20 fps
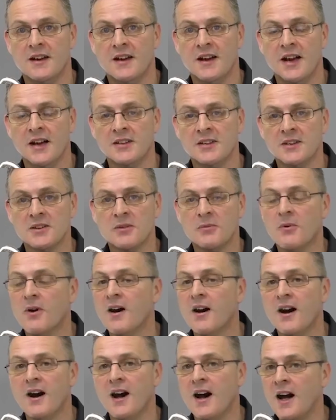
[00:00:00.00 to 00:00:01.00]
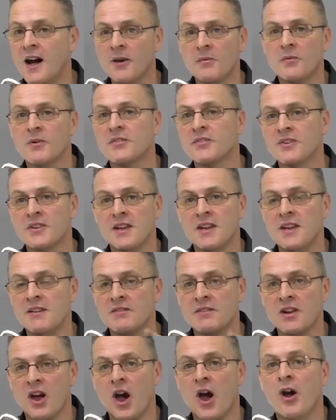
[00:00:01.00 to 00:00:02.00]
And you know what? I wasn't
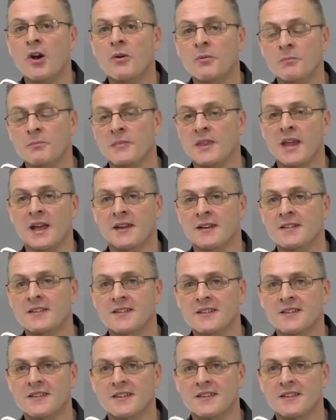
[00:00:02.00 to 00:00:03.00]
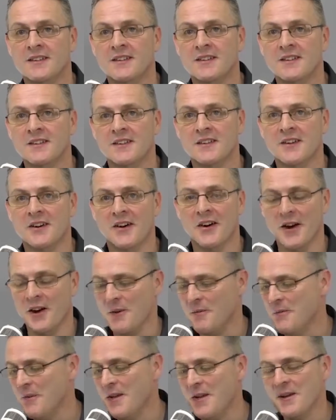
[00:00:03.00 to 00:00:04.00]
even home then. Right.
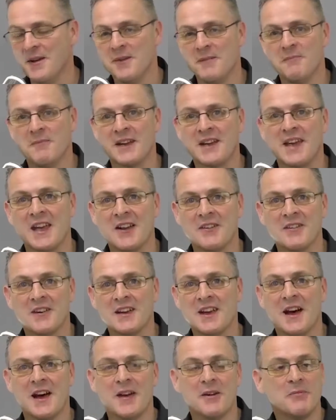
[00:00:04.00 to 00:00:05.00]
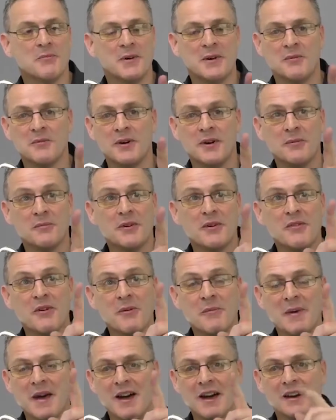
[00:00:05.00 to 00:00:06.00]
Michaela and I, we were
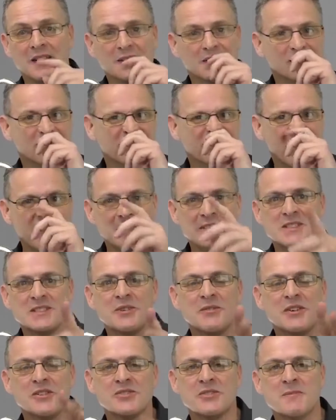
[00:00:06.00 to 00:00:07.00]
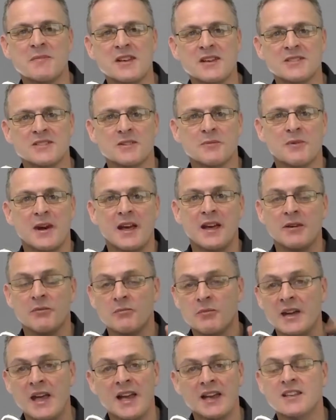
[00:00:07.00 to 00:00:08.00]
about maybe 200 meters away.
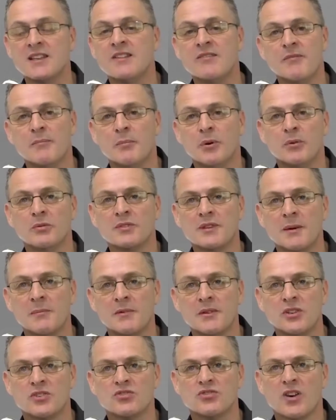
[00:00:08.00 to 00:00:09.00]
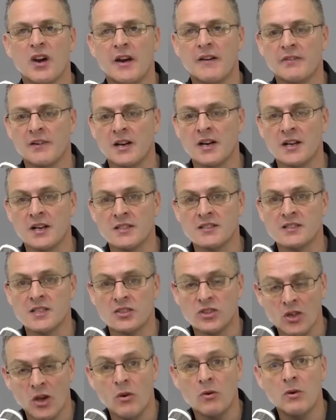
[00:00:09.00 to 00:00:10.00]
We hadn't even pulled up on the drive, and I
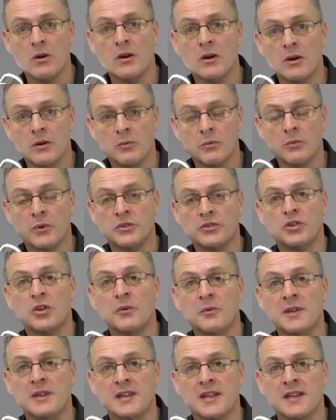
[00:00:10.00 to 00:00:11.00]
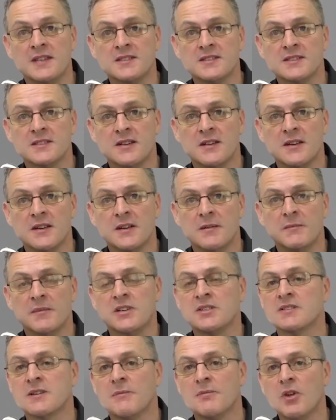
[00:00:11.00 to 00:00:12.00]
said, no, we're doing this
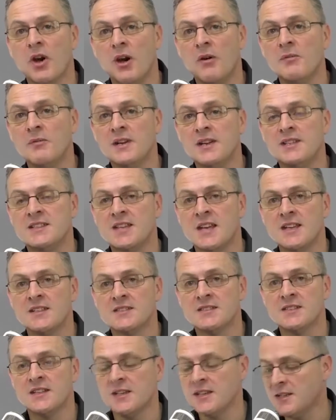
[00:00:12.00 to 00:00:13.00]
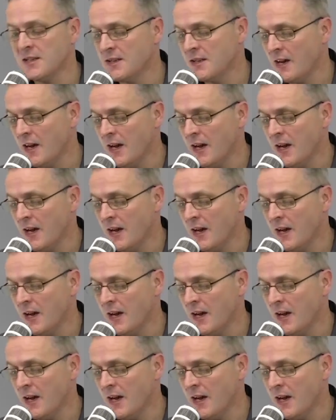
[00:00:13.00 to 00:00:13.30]
because I'm not only testing